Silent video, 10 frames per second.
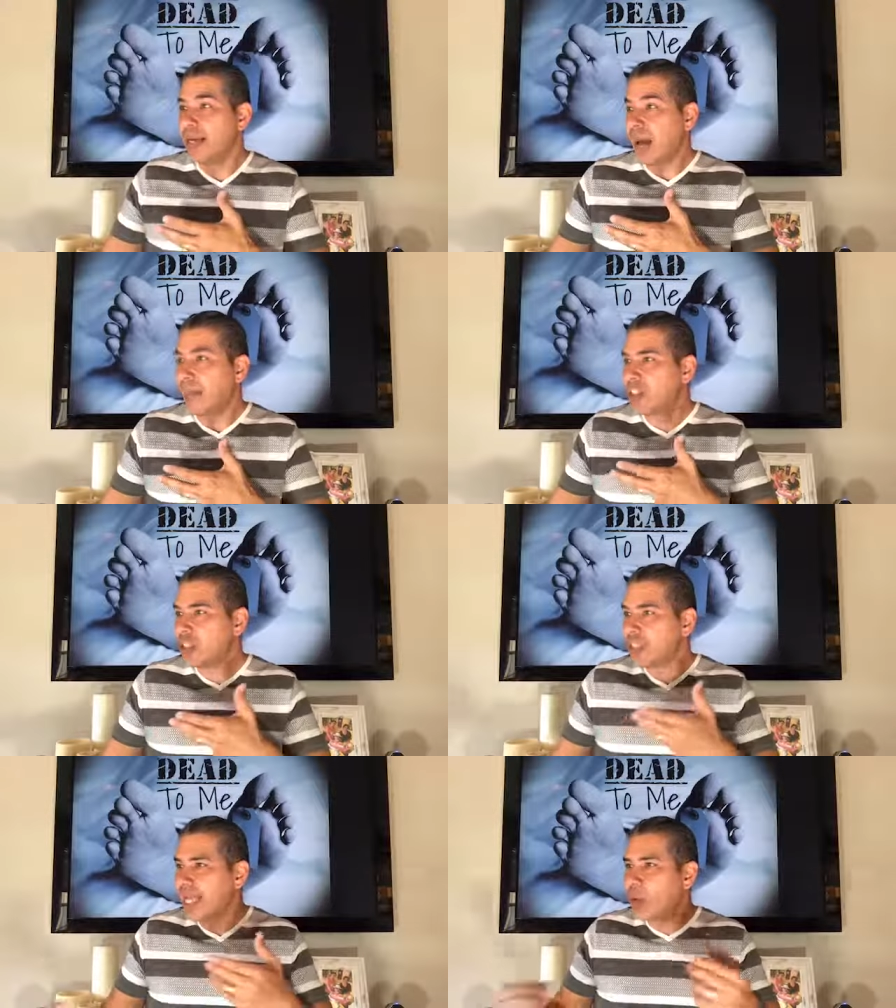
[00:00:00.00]
I mean,
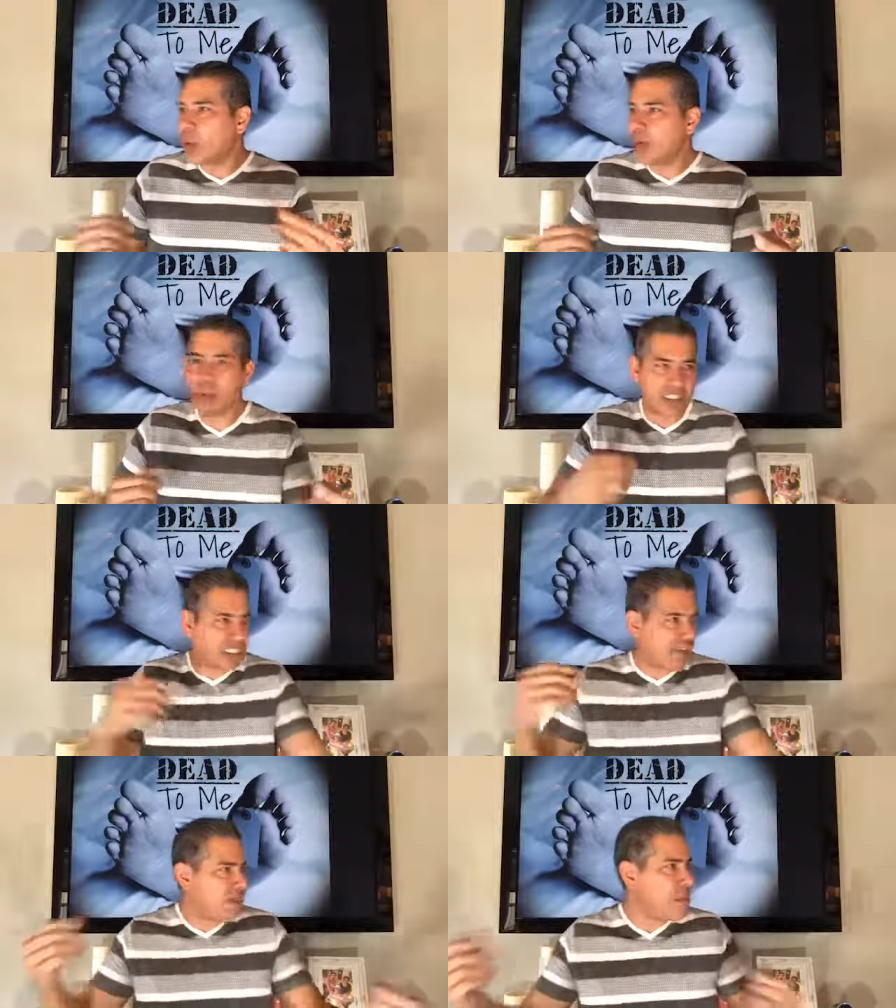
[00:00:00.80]
just like we would
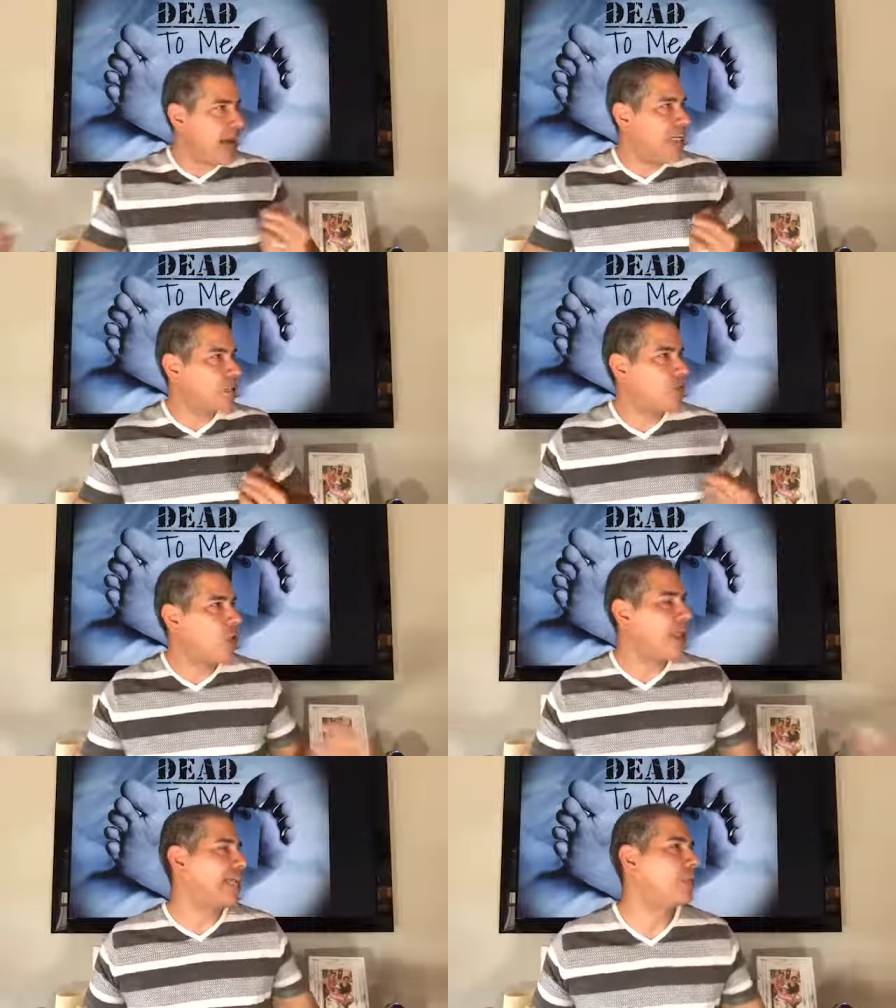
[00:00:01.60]
7 minus
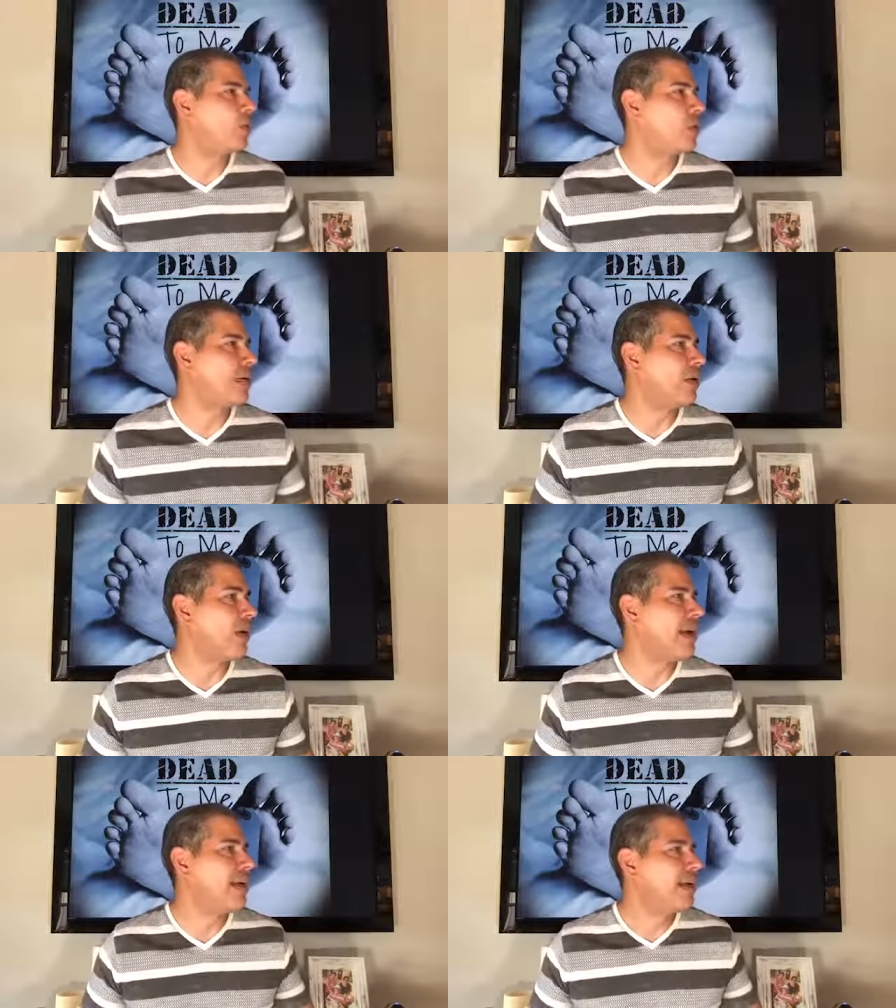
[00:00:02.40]
4, that's 3,
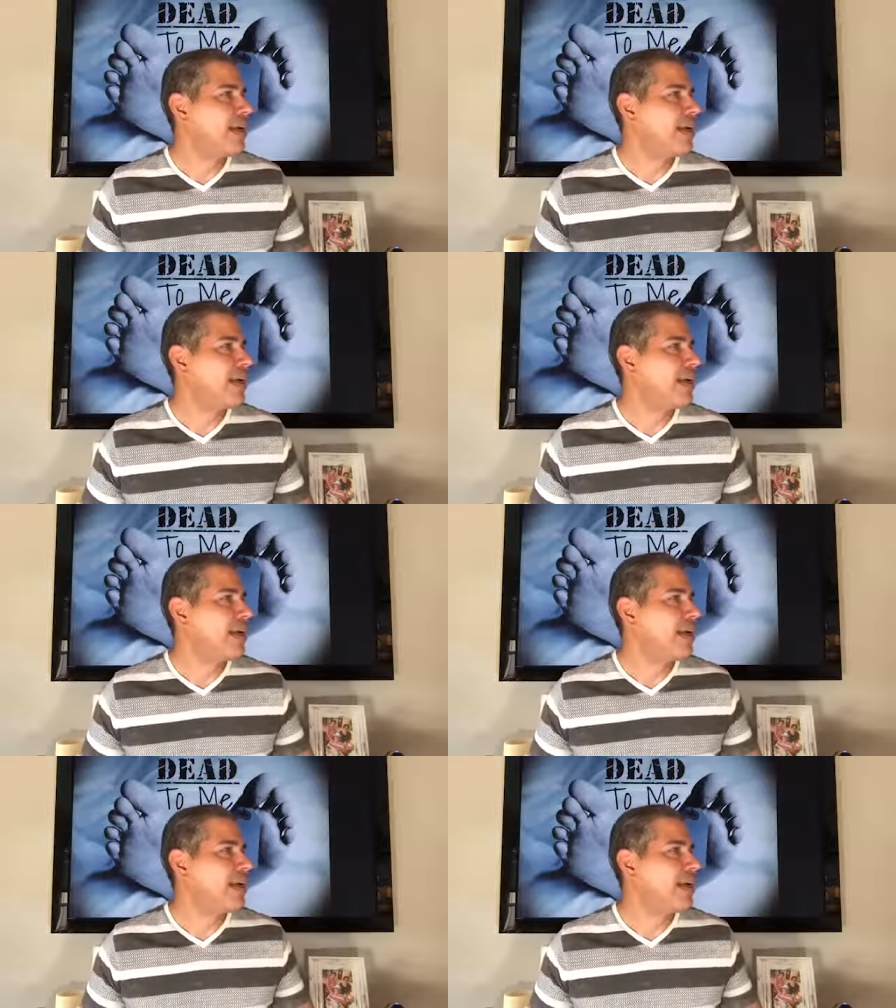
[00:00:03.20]
right?